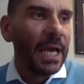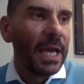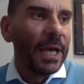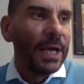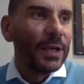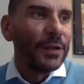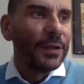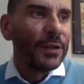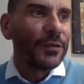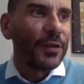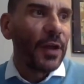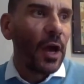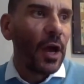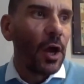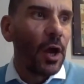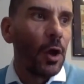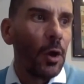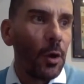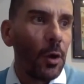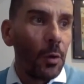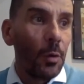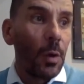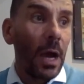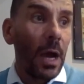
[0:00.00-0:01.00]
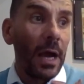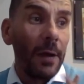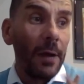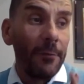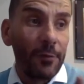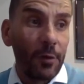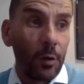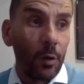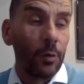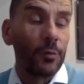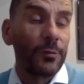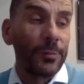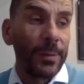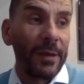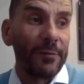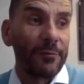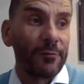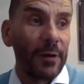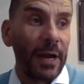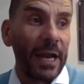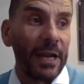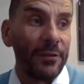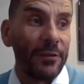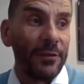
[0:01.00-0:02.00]
So, of course, we have
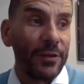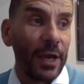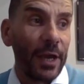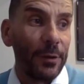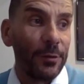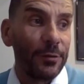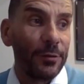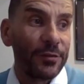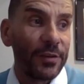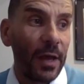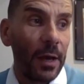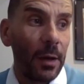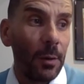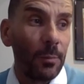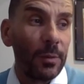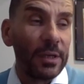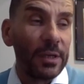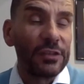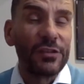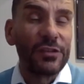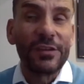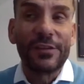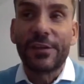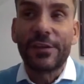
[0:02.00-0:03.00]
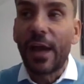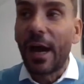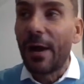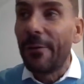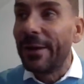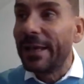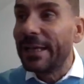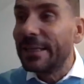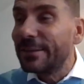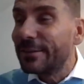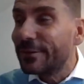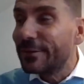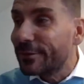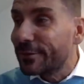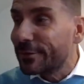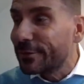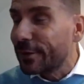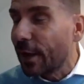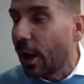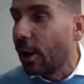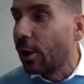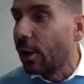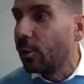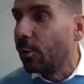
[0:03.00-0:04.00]
Grandiosa, which is going
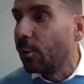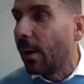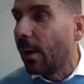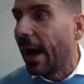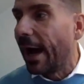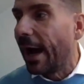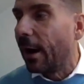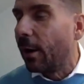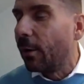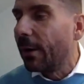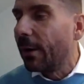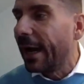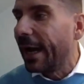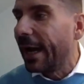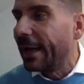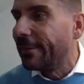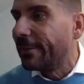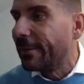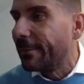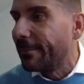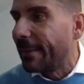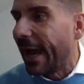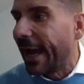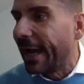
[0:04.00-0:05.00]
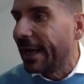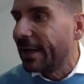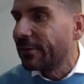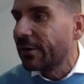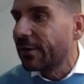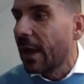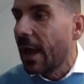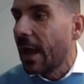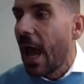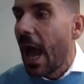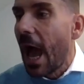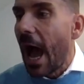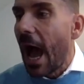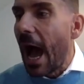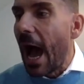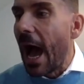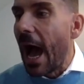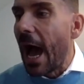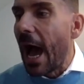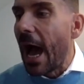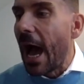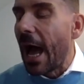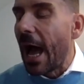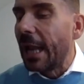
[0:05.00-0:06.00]
so well in the Med.
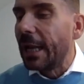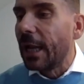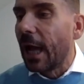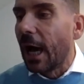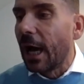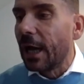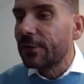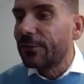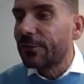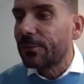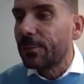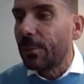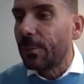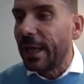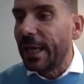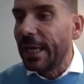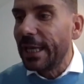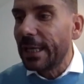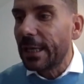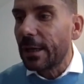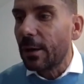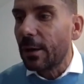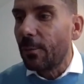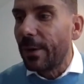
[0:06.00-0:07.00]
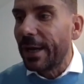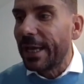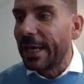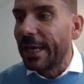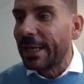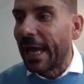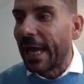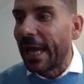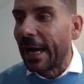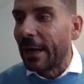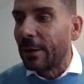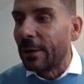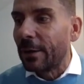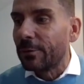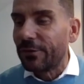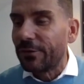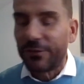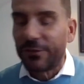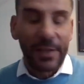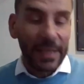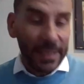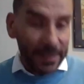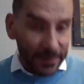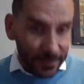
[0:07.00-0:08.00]
Last week, we announced
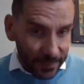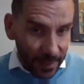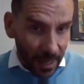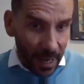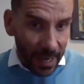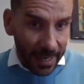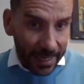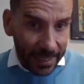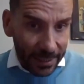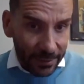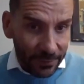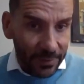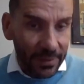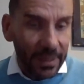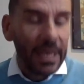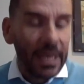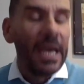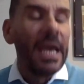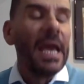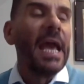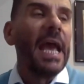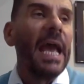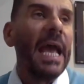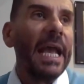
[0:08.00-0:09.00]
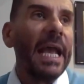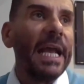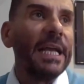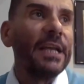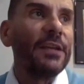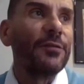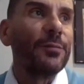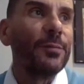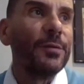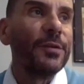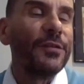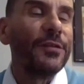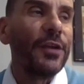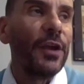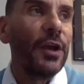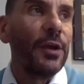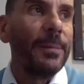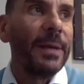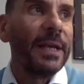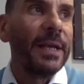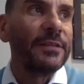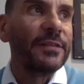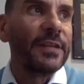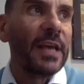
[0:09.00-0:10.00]
Seaside is
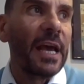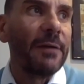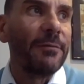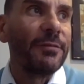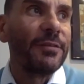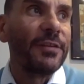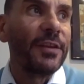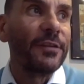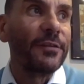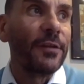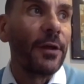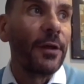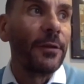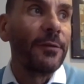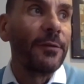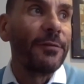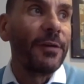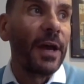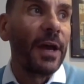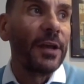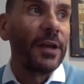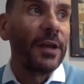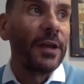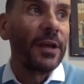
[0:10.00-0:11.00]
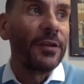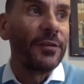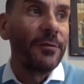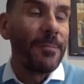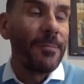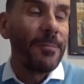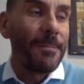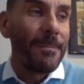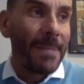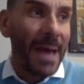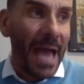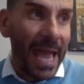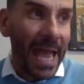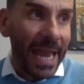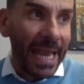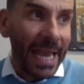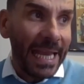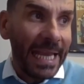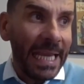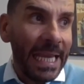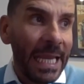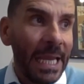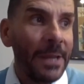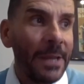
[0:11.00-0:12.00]
resuming services on the 1st of
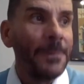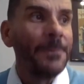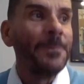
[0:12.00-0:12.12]
May.